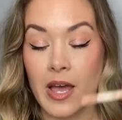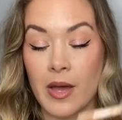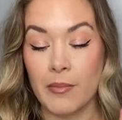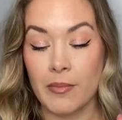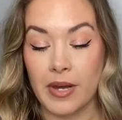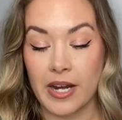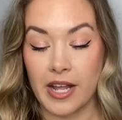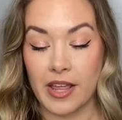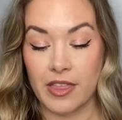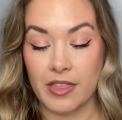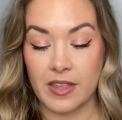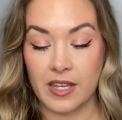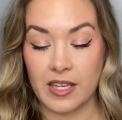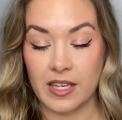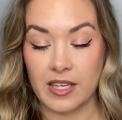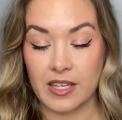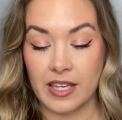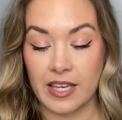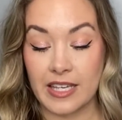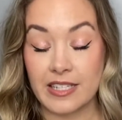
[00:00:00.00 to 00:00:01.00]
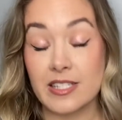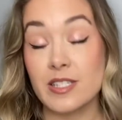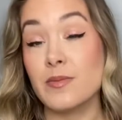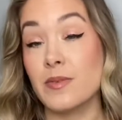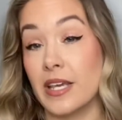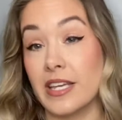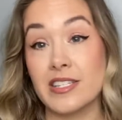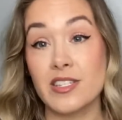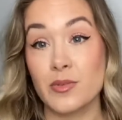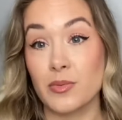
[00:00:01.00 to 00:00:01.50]
but I think it's
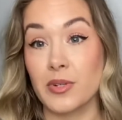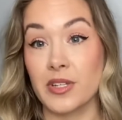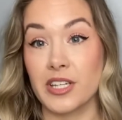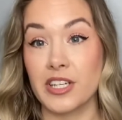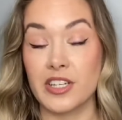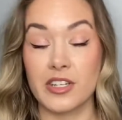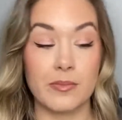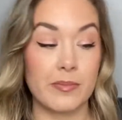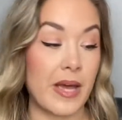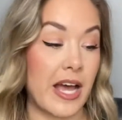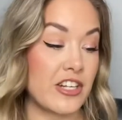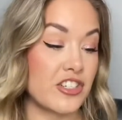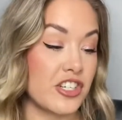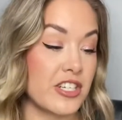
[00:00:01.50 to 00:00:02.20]
it's a really good match,